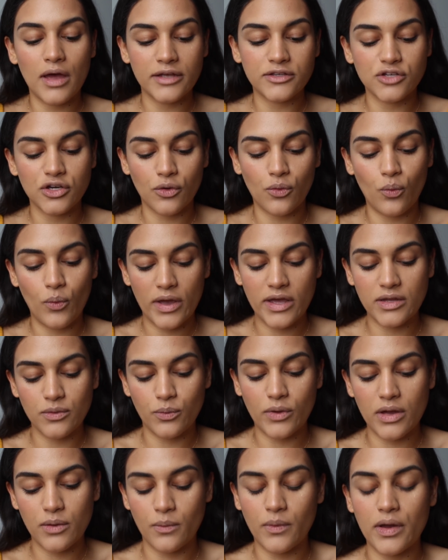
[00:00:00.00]
I took
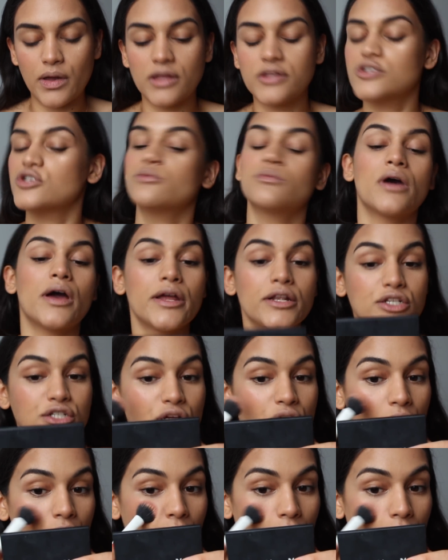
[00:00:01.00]
way too much.